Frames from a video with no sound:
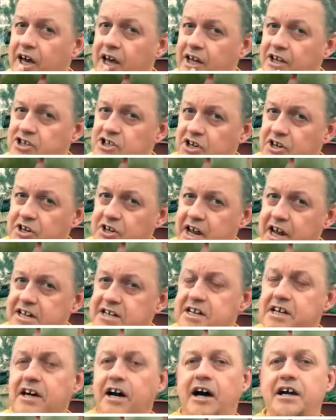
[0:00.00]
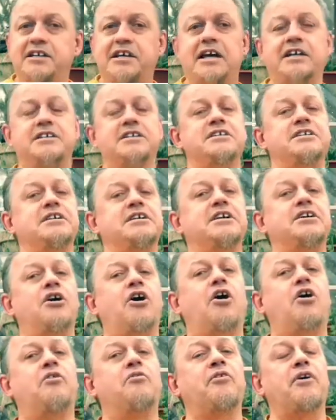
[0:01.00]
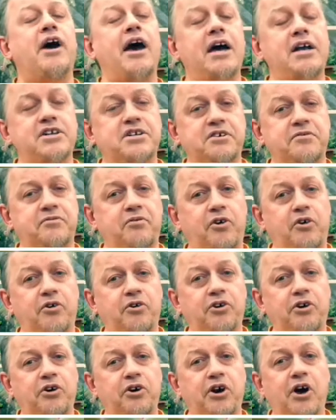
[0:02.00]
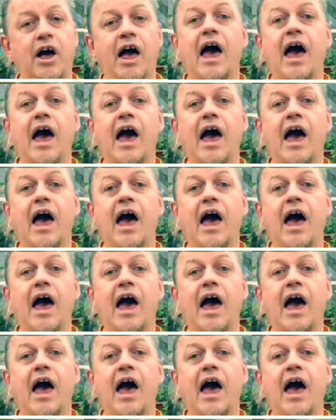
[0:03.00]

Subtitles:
genetic identity of Echeveria